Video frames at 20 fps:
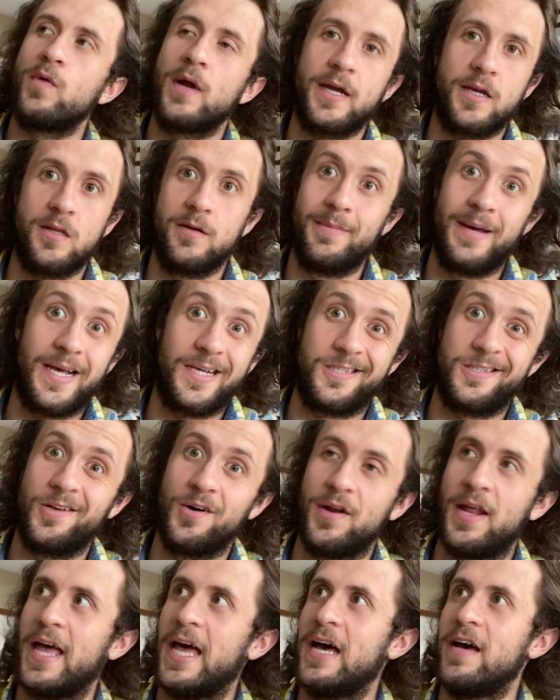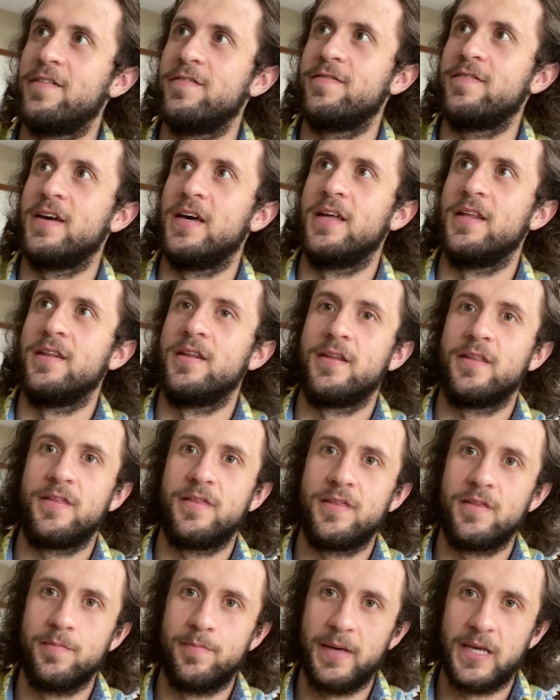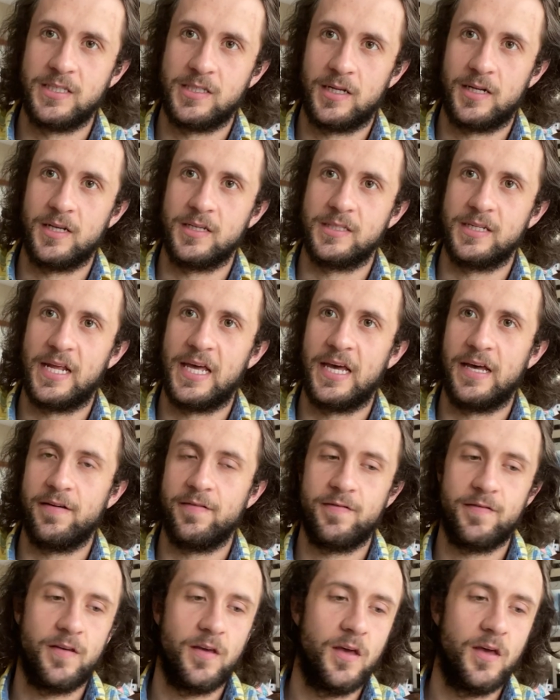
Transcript: regular masks don't have, and the basic doesn't have.